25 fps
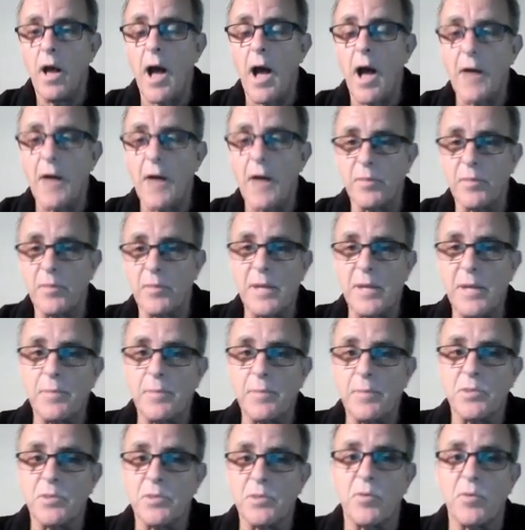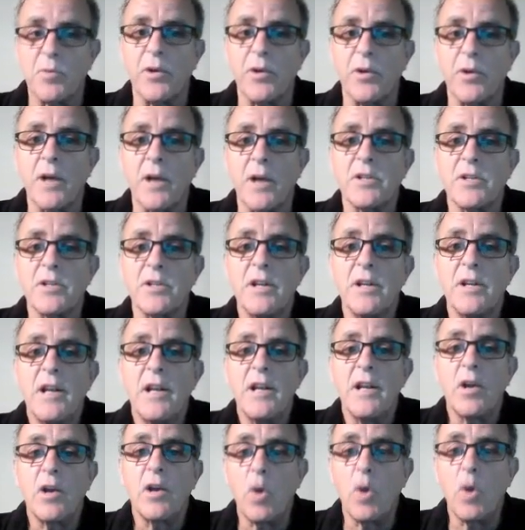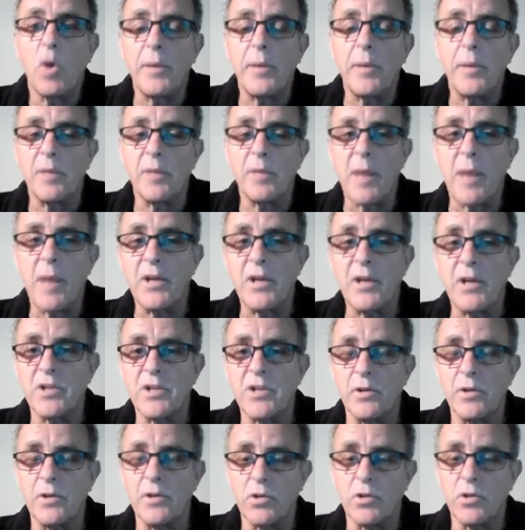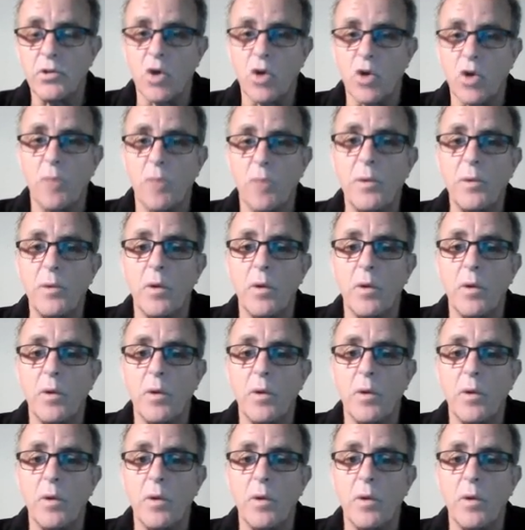other people's products. Copy and paste, so you just copy